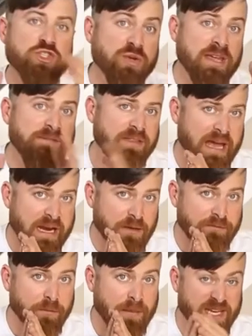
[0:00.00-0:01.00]
So given that
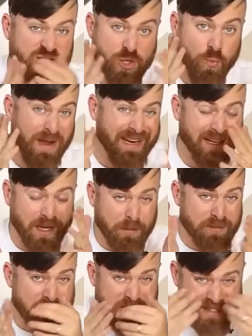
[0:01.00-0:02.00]
information, when it
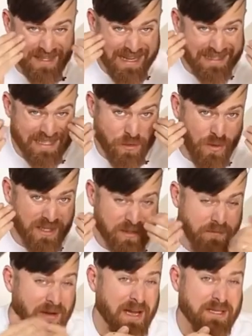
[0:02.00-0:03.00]
comes to selecting what
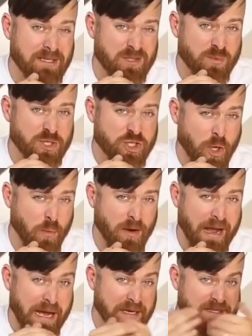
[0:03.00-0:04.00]
devices we show our
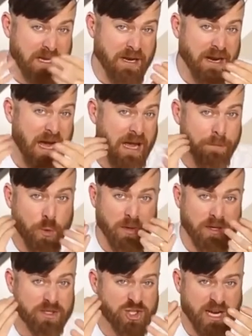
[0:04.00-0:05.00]
ads on, I'm going
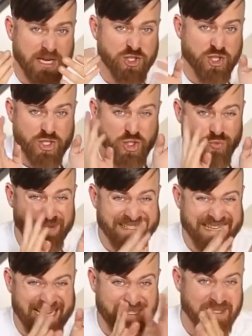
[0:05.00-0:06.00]
to change it to
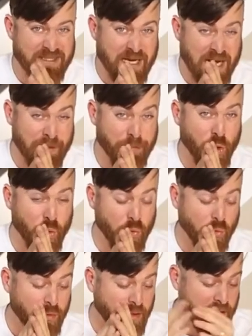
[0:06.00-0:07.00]
desktop
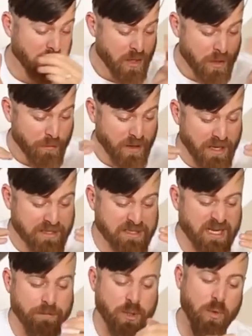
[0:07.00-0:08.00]
only. But let's
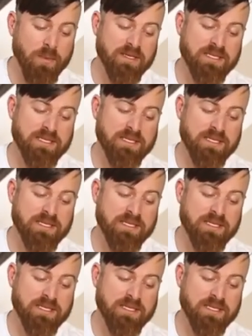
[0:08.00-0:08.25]
keep going